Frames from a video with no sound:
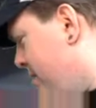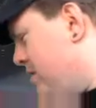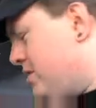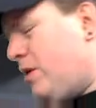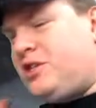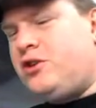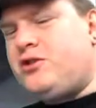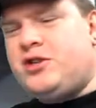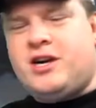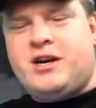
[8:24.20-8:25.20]
So I showed
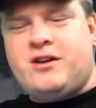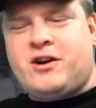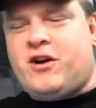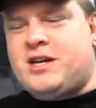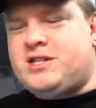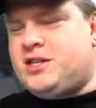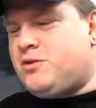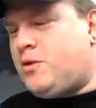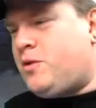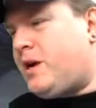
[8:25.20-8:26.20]
you the cross stitch
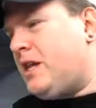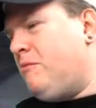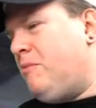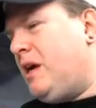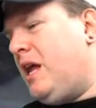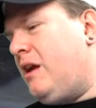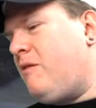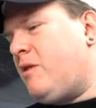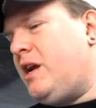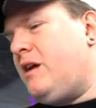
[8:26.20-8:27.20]
real quick at the beginning.
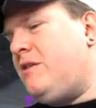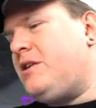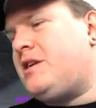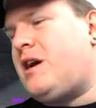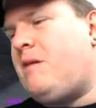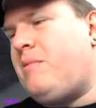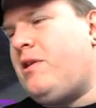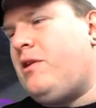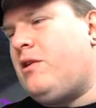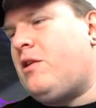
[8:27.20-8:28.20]
There's a couple of
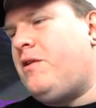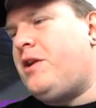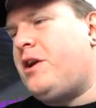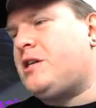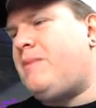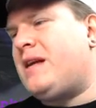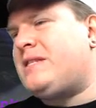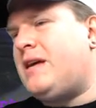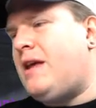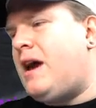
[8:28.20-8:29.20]
little glow in the dark spots
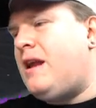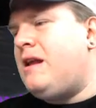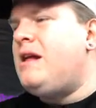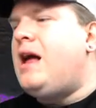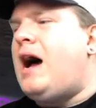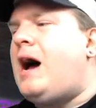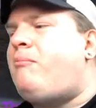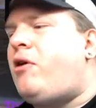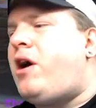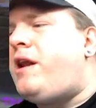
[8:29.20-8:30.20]
on that. I
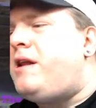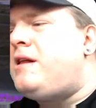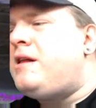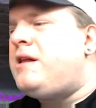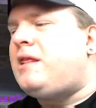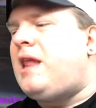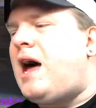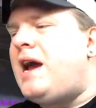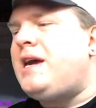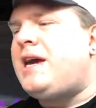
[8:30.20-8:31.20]
brought
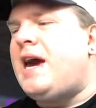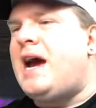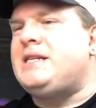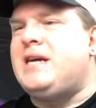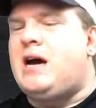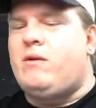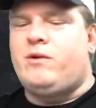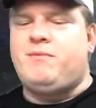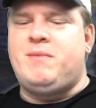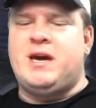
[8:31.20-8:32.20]
Lion Cat down
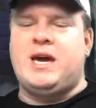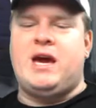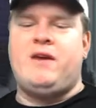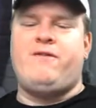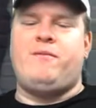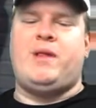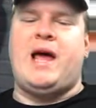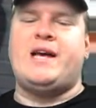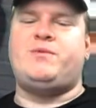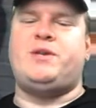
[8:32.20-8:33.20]
with me again from
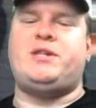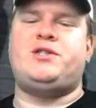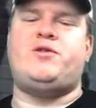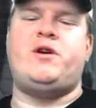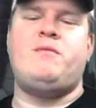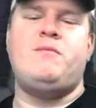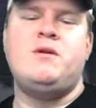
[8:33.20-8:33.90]
last week's stream,